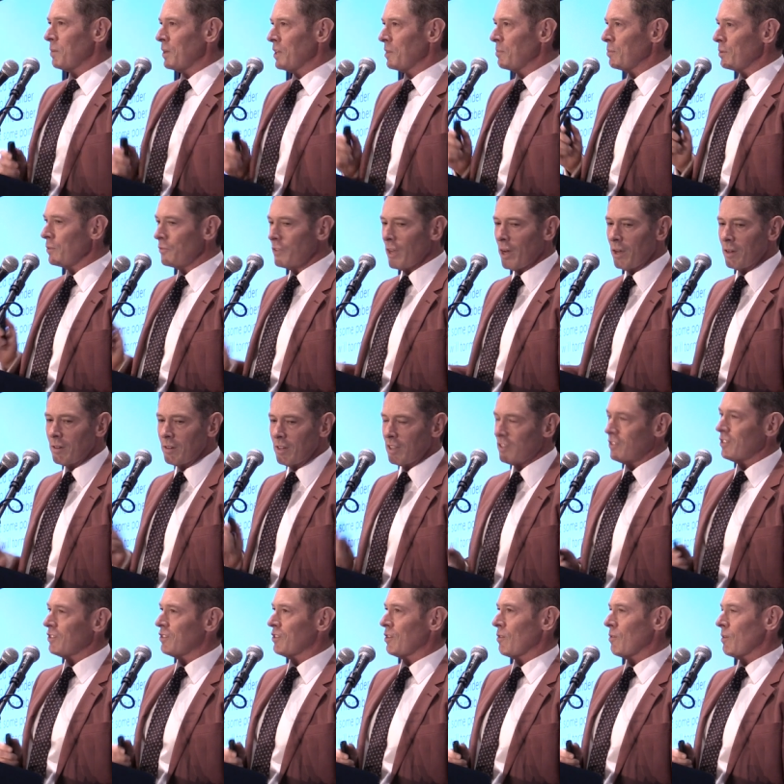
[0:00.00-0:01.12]
people don't
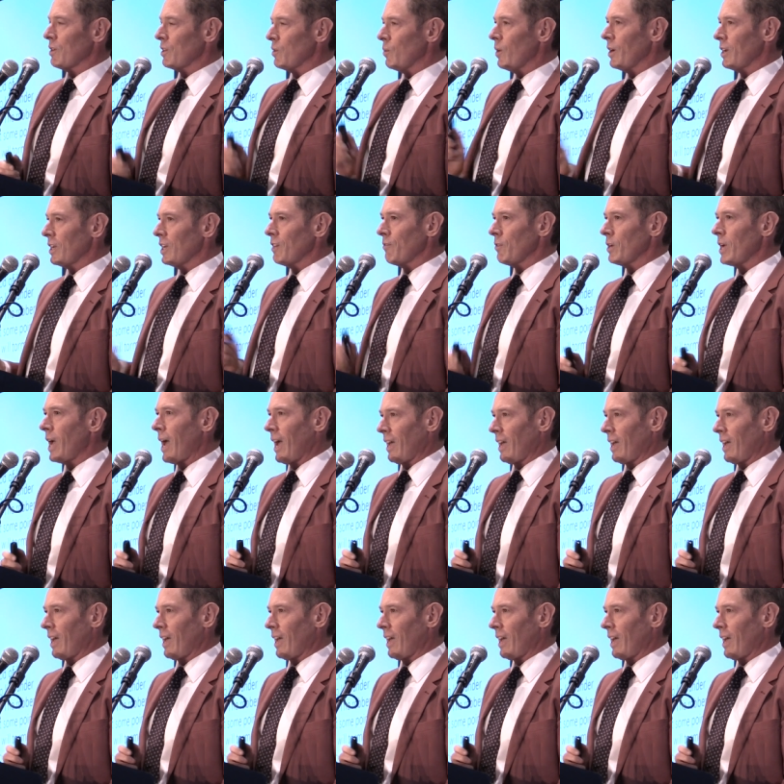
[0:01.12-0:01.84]
necessarily want every